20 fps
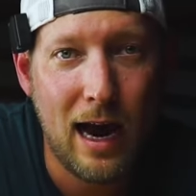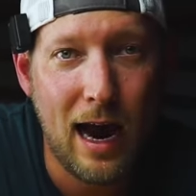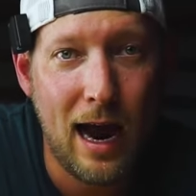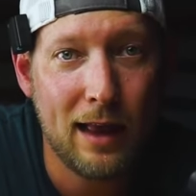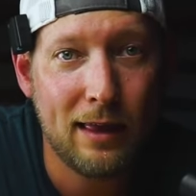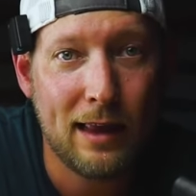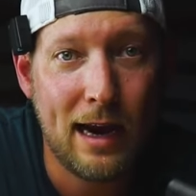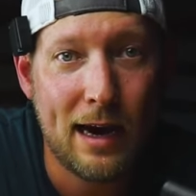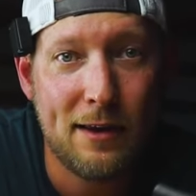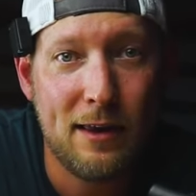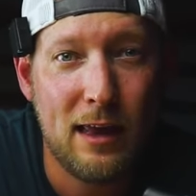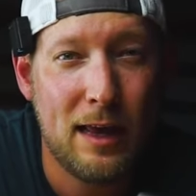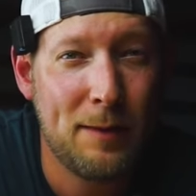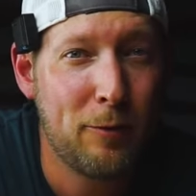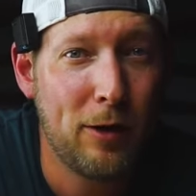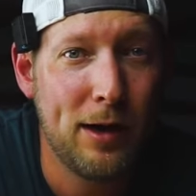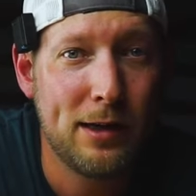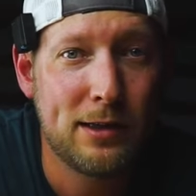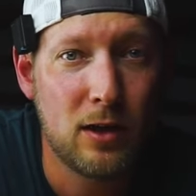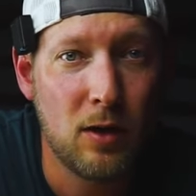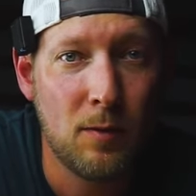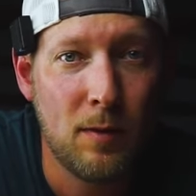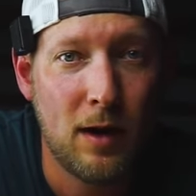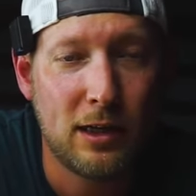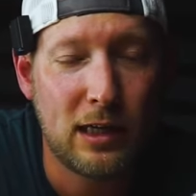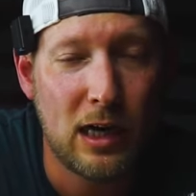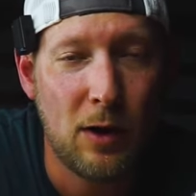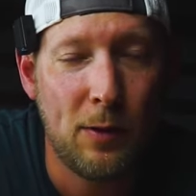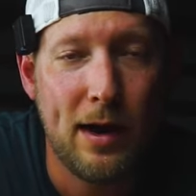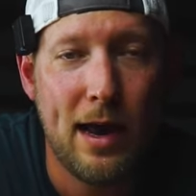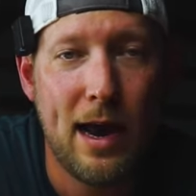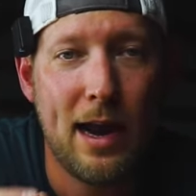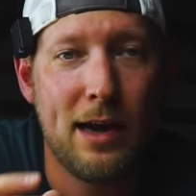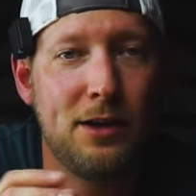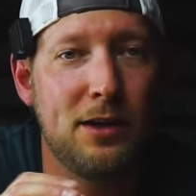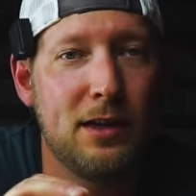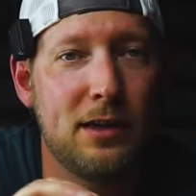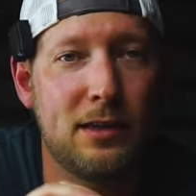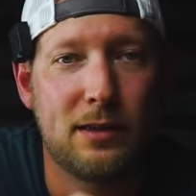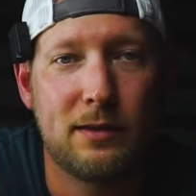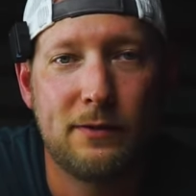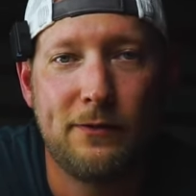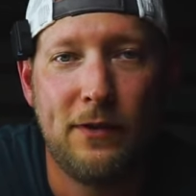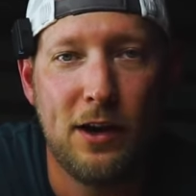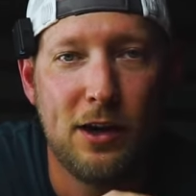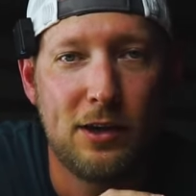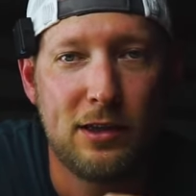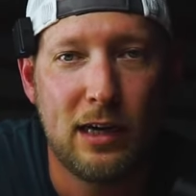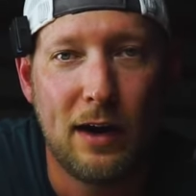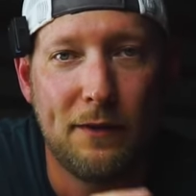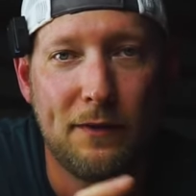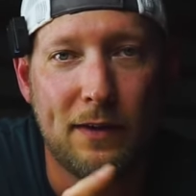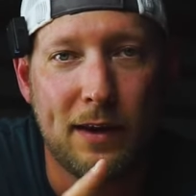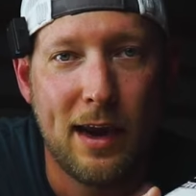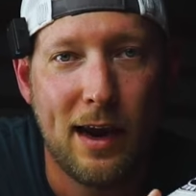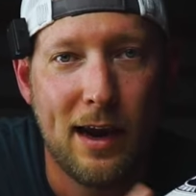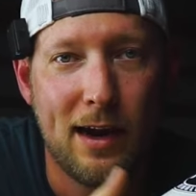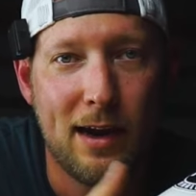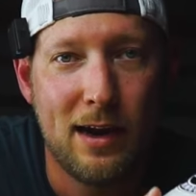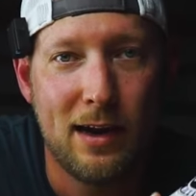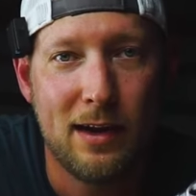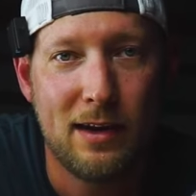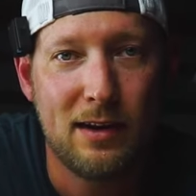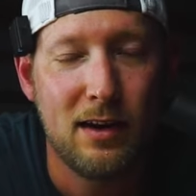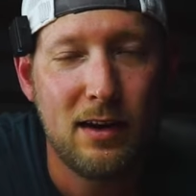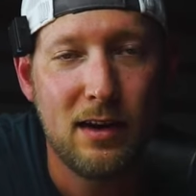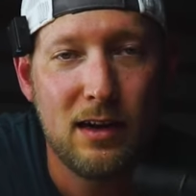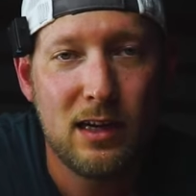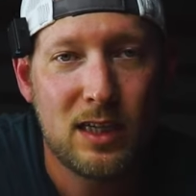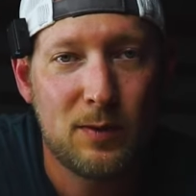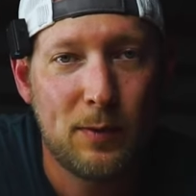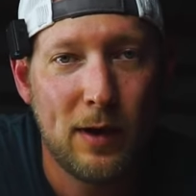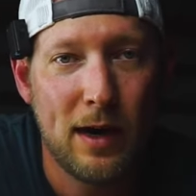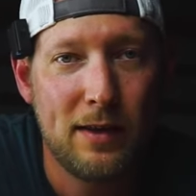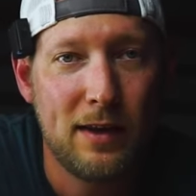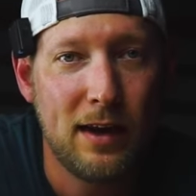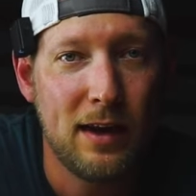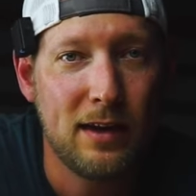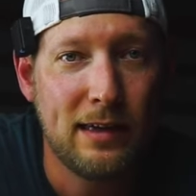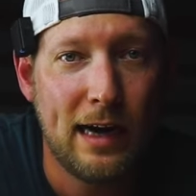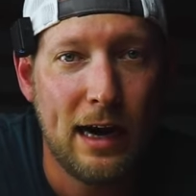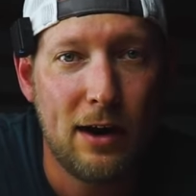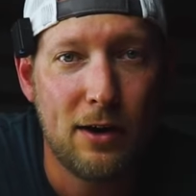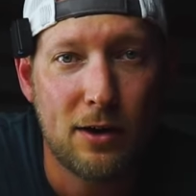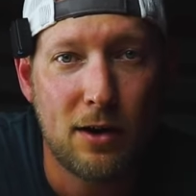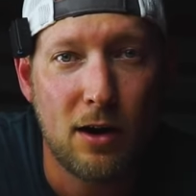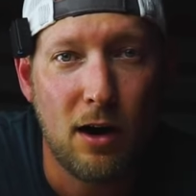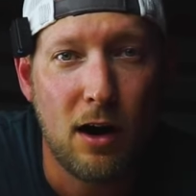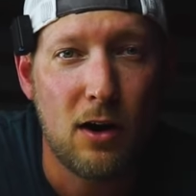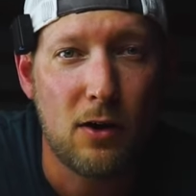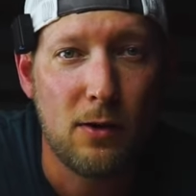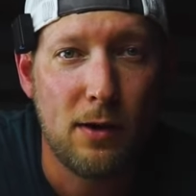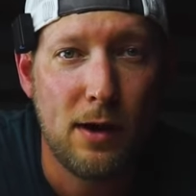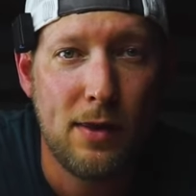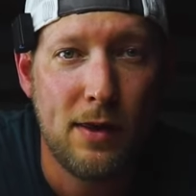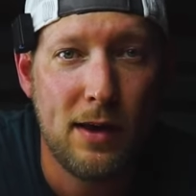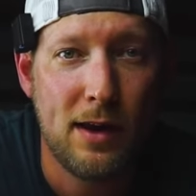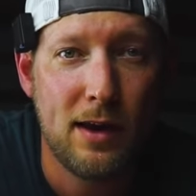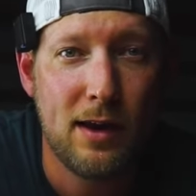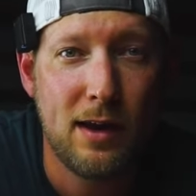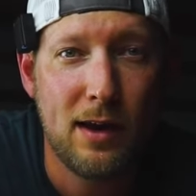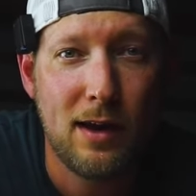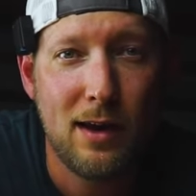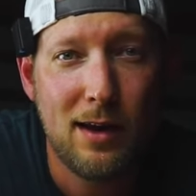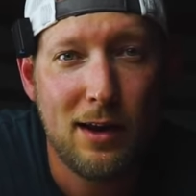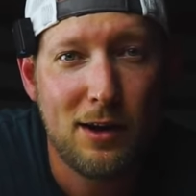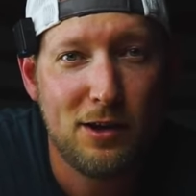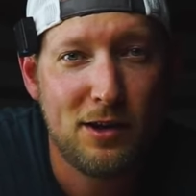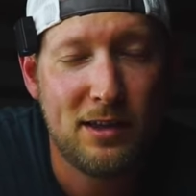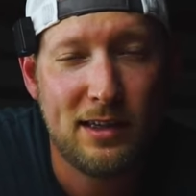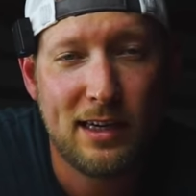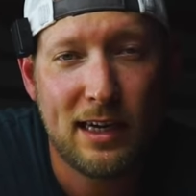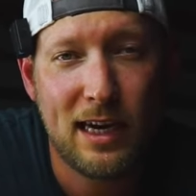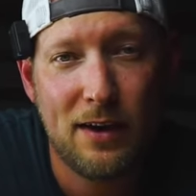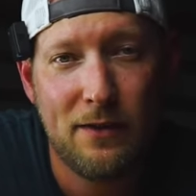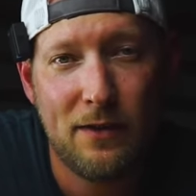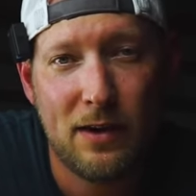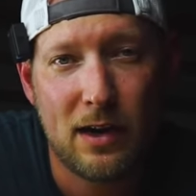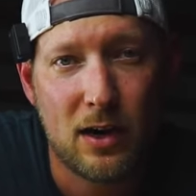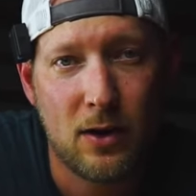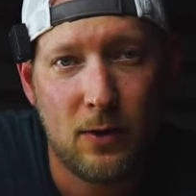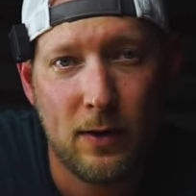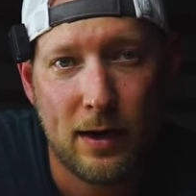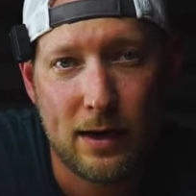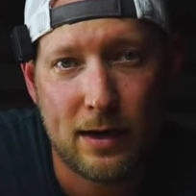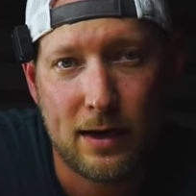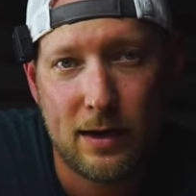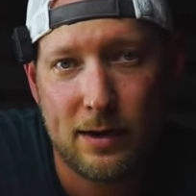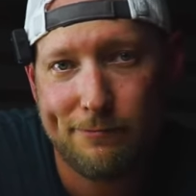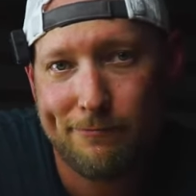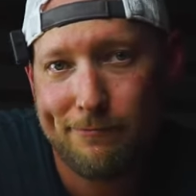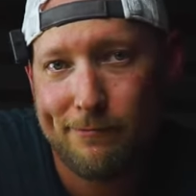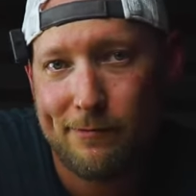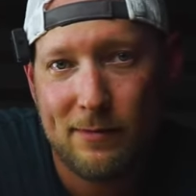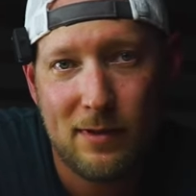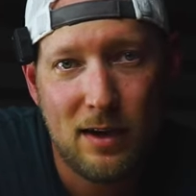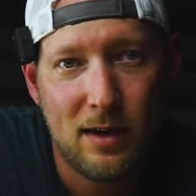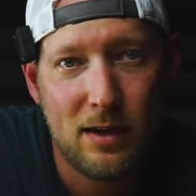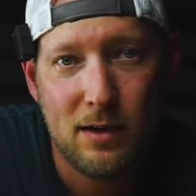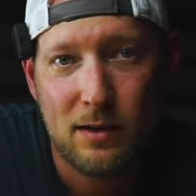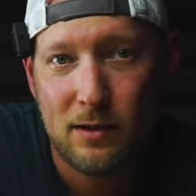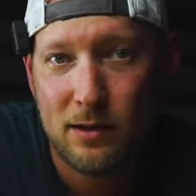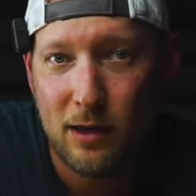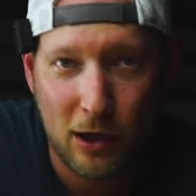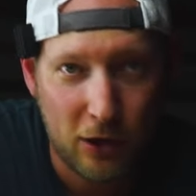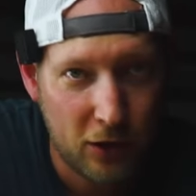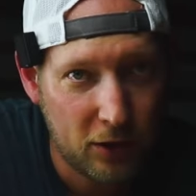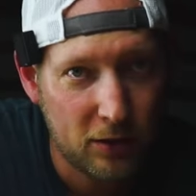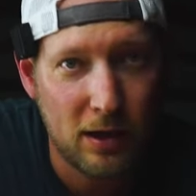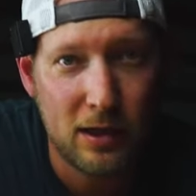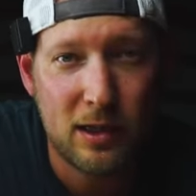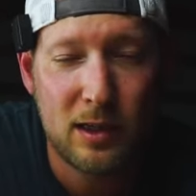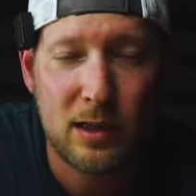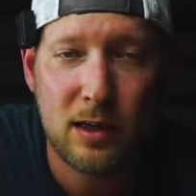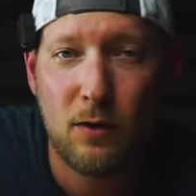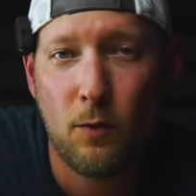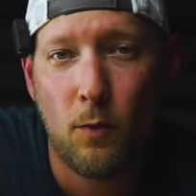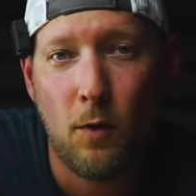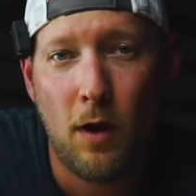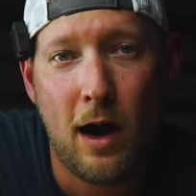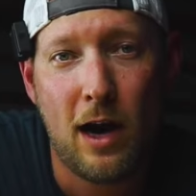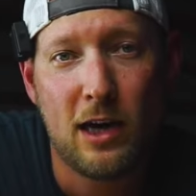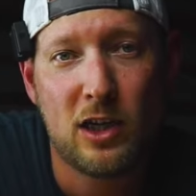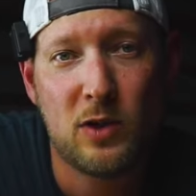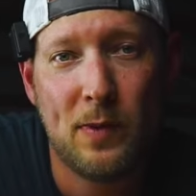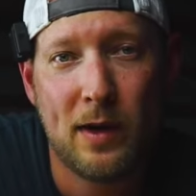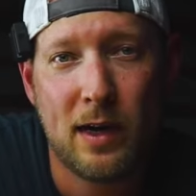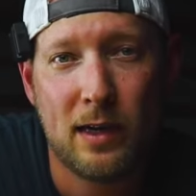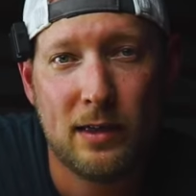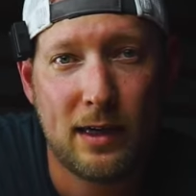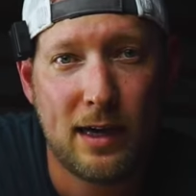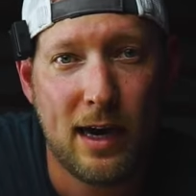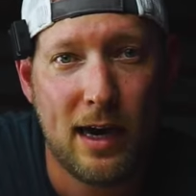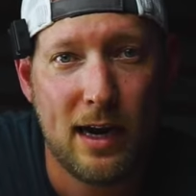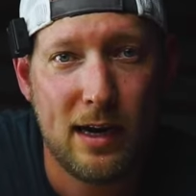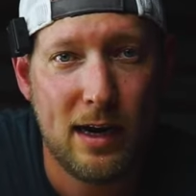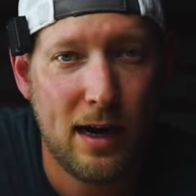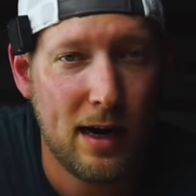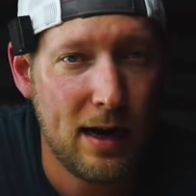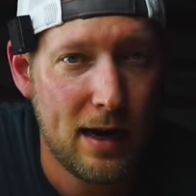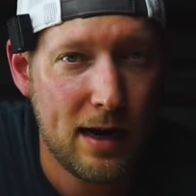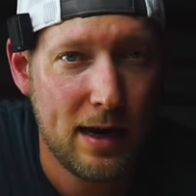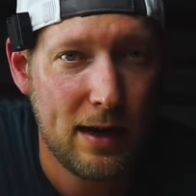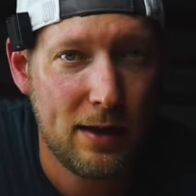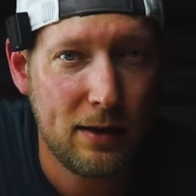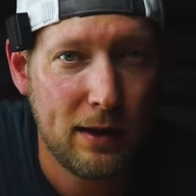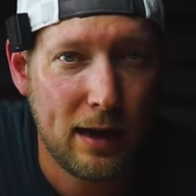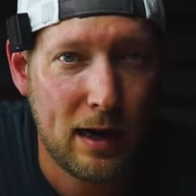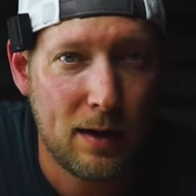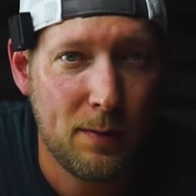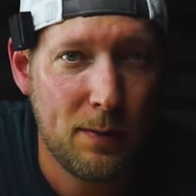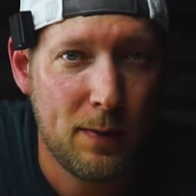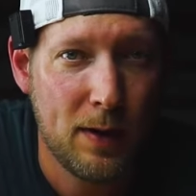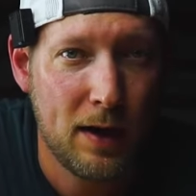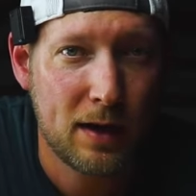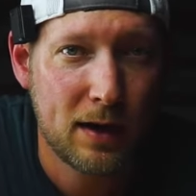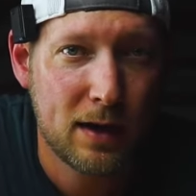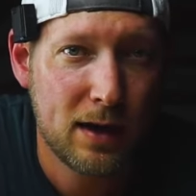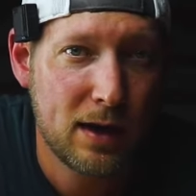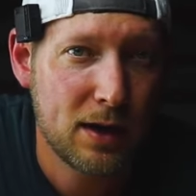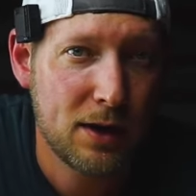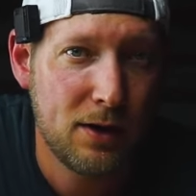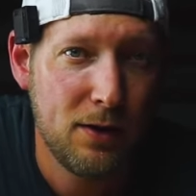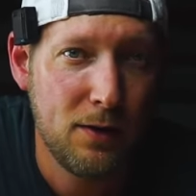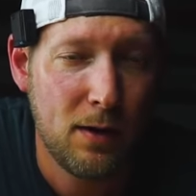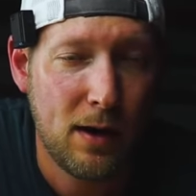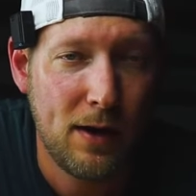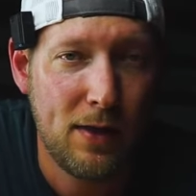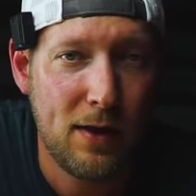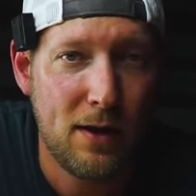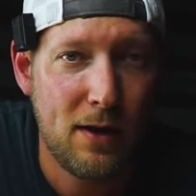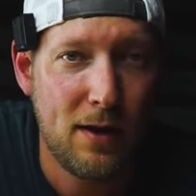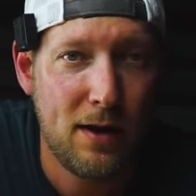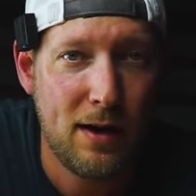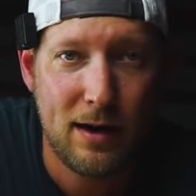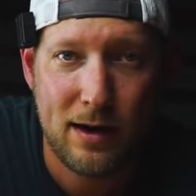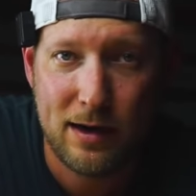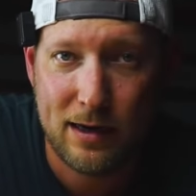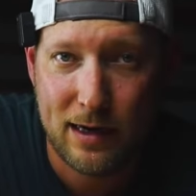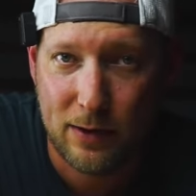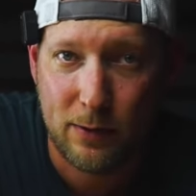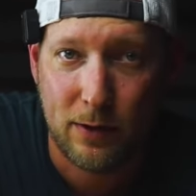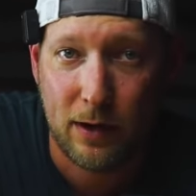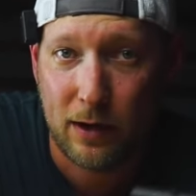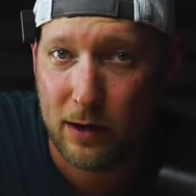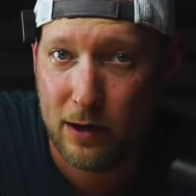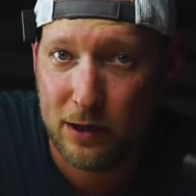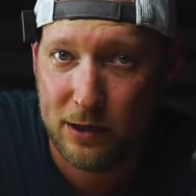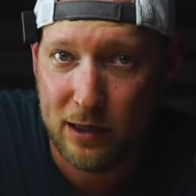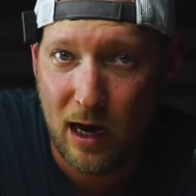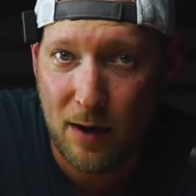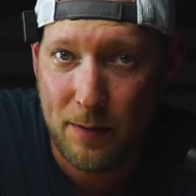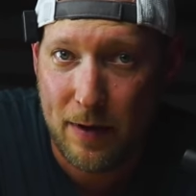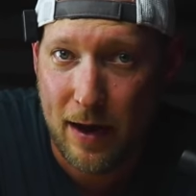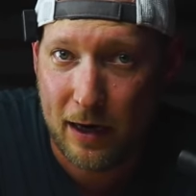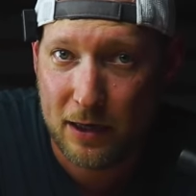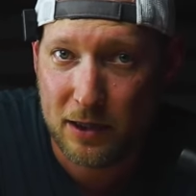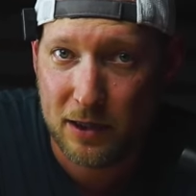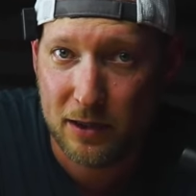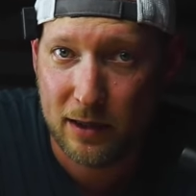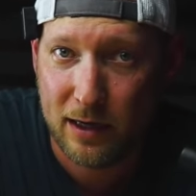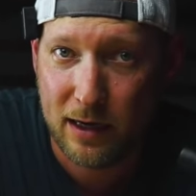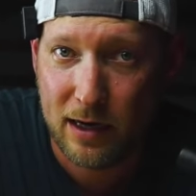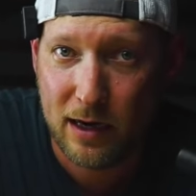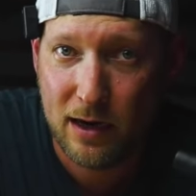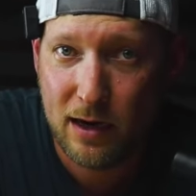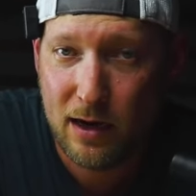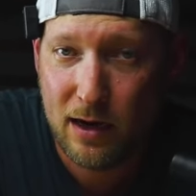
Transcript: I liked the upgrade so much, I went ahead and just finished off the Canon, sprayed the entire car with it, just to give it a quick touchless wash, because it kind of needed it. A lot of bug goo on there, and it did a really good job actually